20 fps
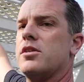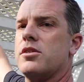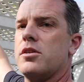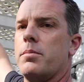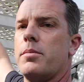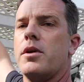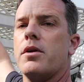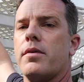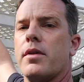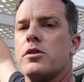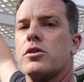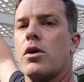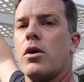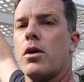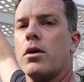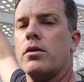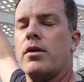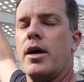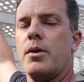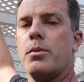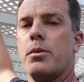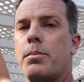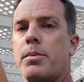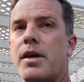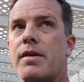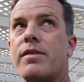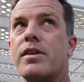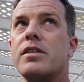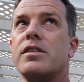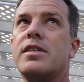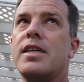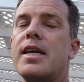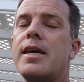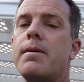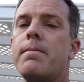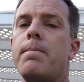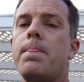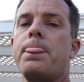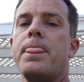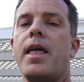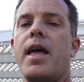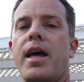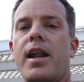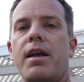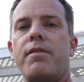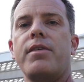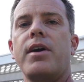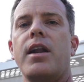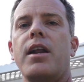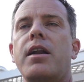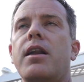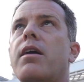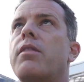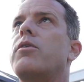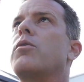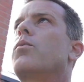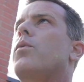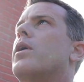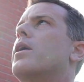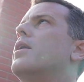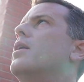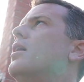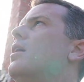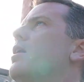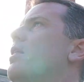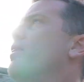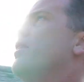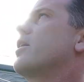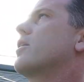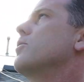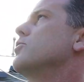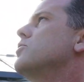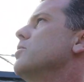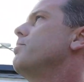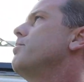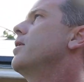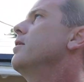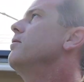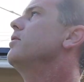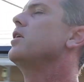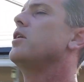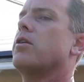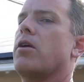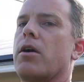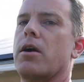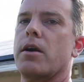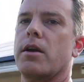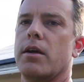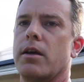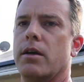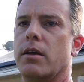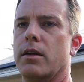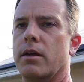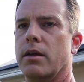system here that's hardline with PVC, and I've got another one that goes above the yard